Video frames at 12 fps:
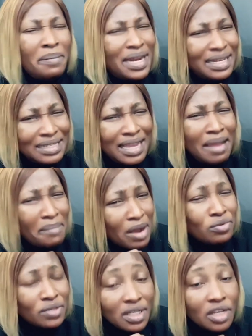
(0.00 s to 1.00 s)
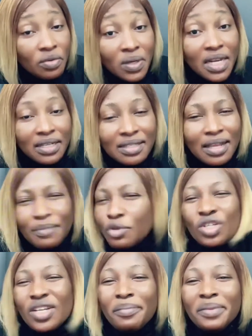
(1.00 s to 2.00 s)
By the time I will see you next time,
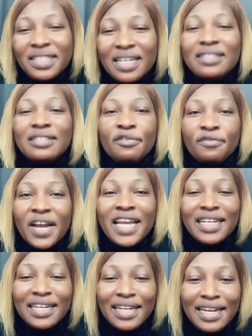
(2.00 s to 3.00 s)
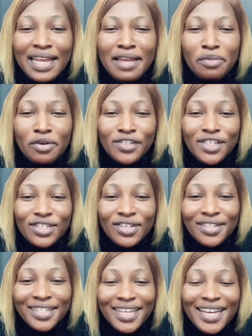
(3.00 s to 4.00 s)
you shall be testifying in the name of
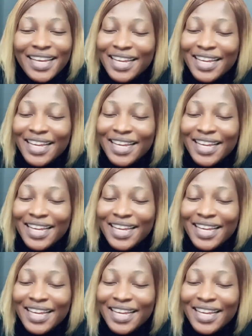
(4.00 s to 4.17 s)
Jesus.